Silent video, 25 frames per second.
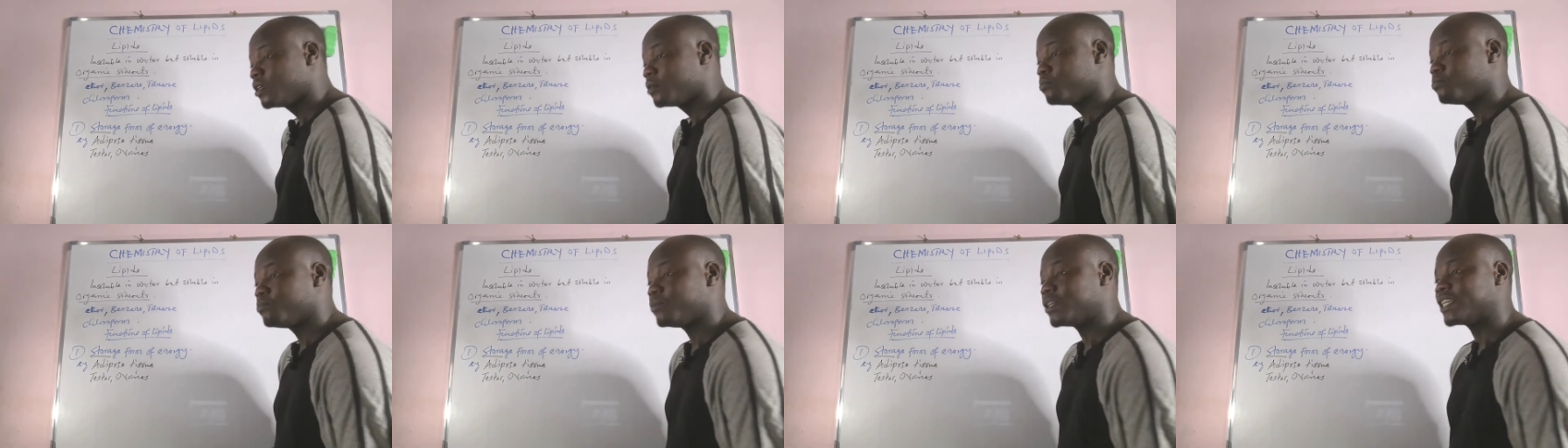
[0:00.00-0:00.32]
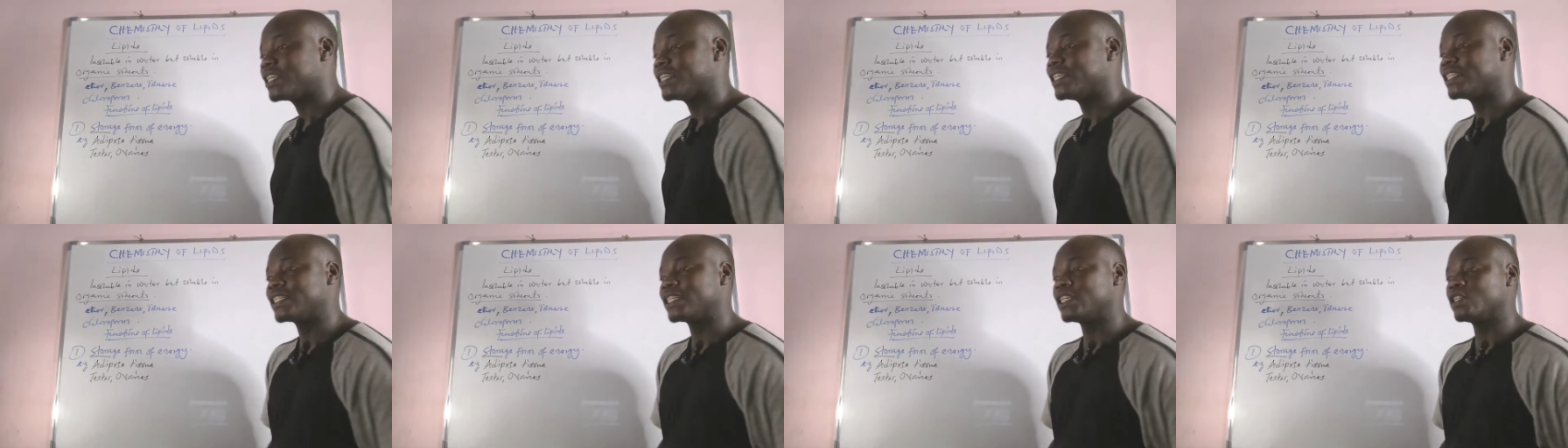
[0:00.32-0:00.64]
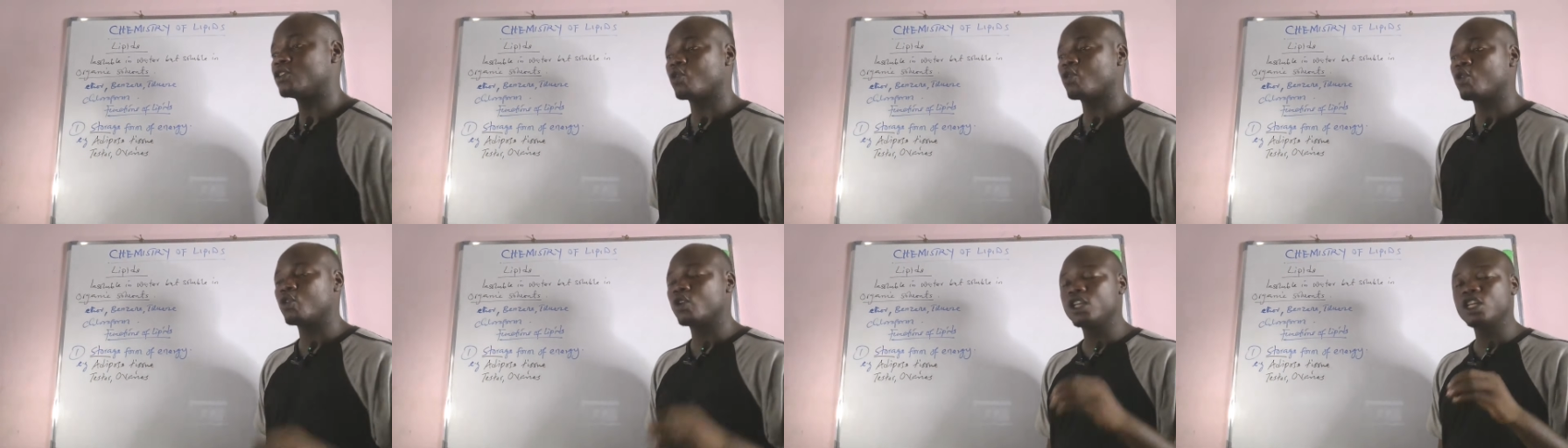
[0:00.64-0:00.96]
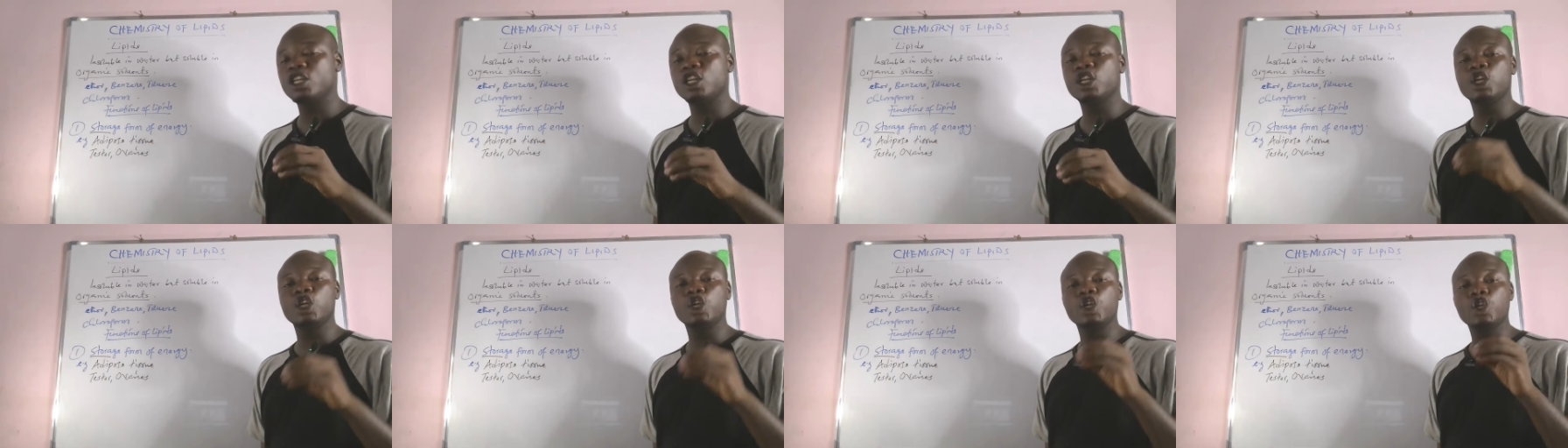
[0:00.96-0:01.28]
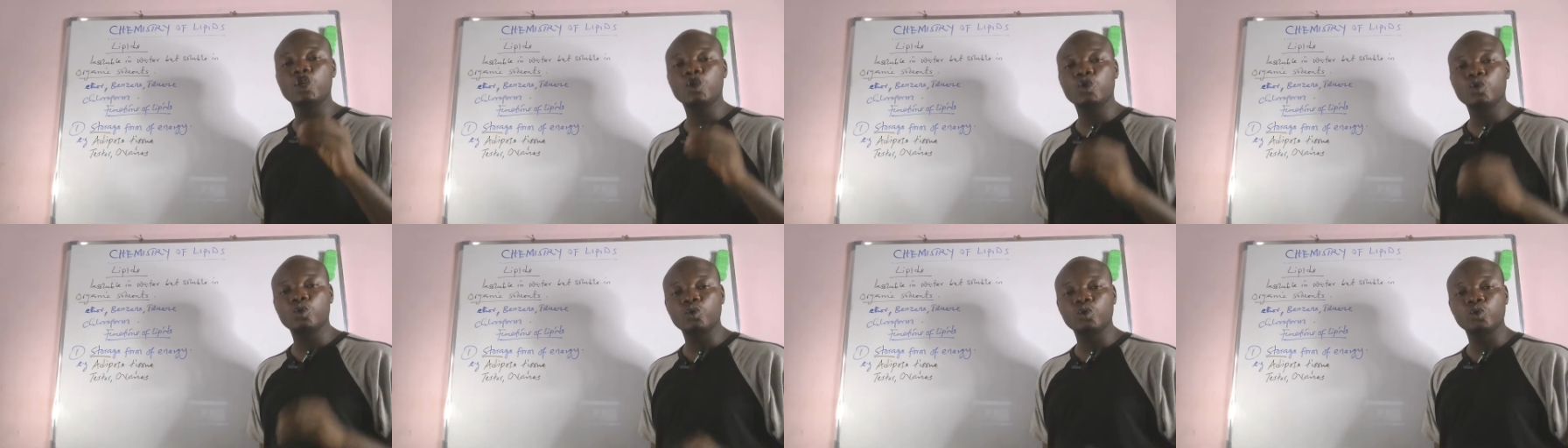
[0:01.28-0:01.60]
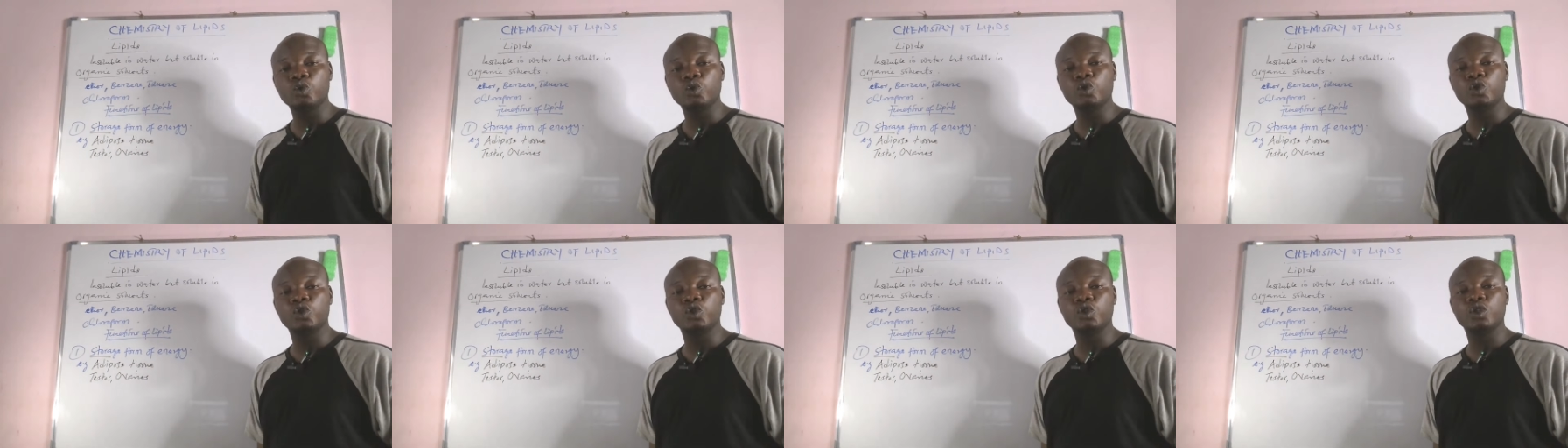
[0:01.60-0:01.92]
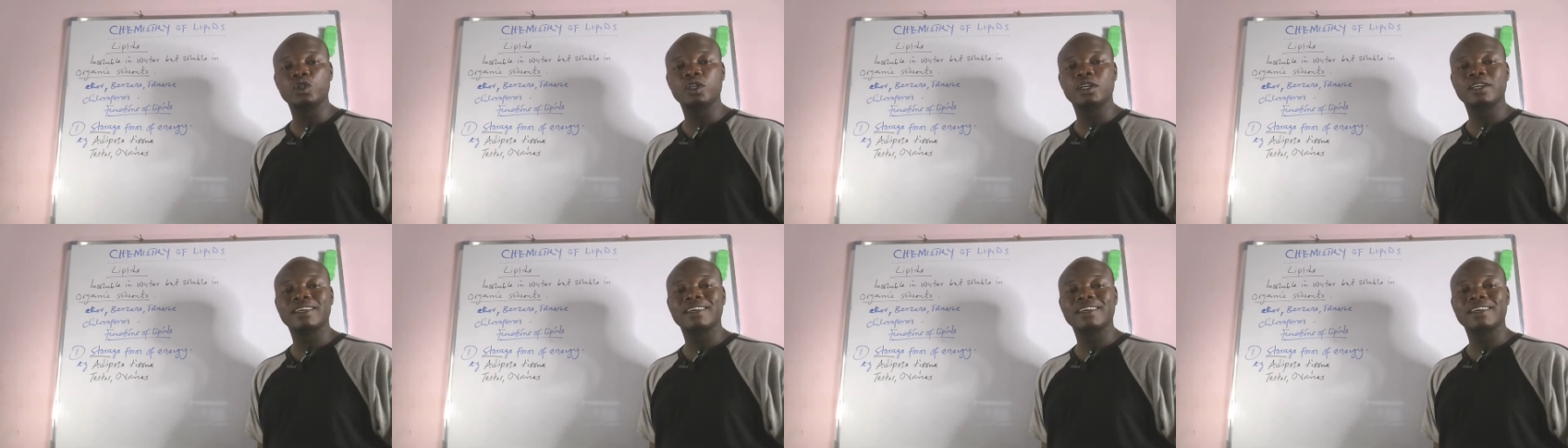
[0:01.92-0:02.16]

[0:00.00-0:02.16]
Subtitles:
because it only used